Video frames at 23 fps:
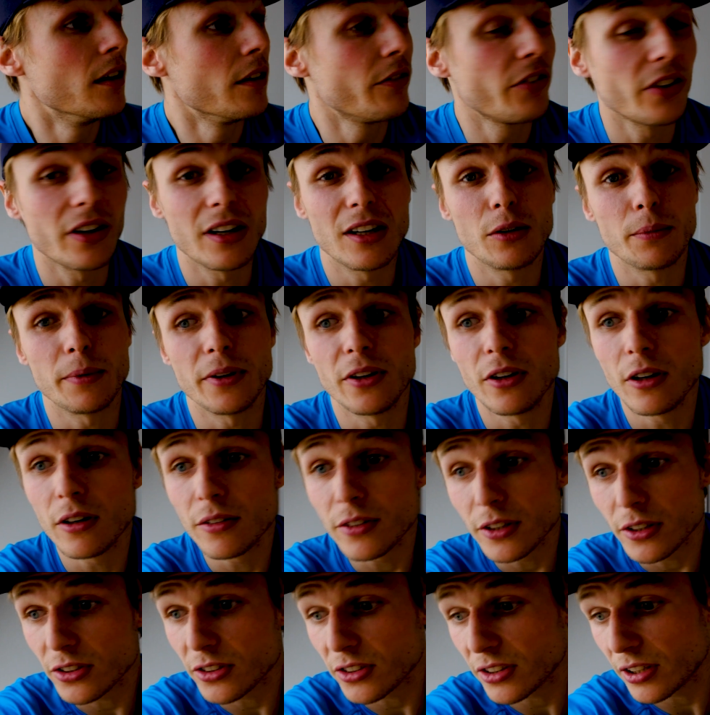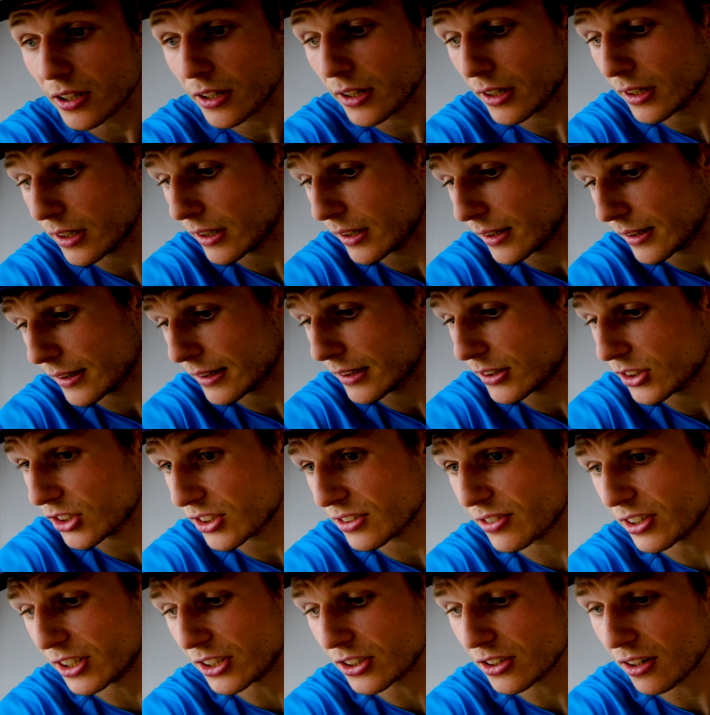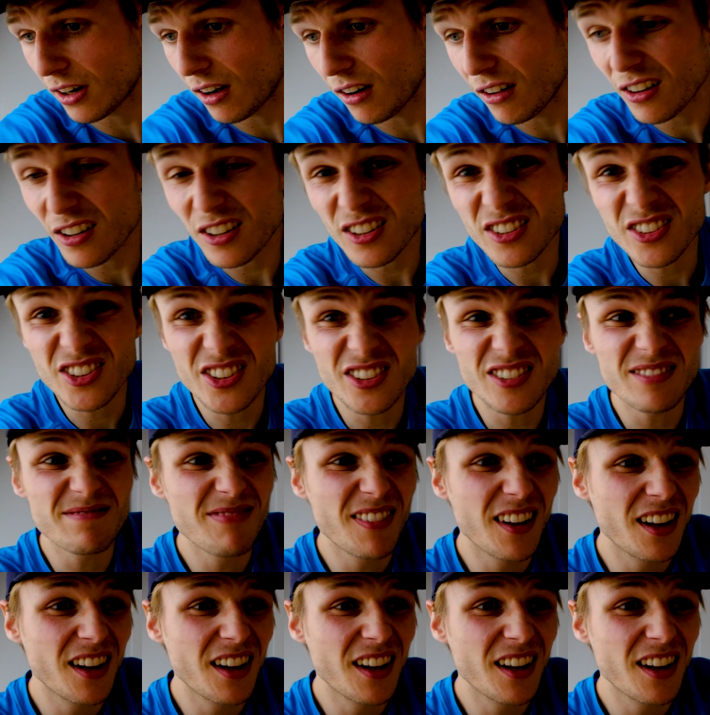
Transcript: Feeling a little bit nervous. Just finished class.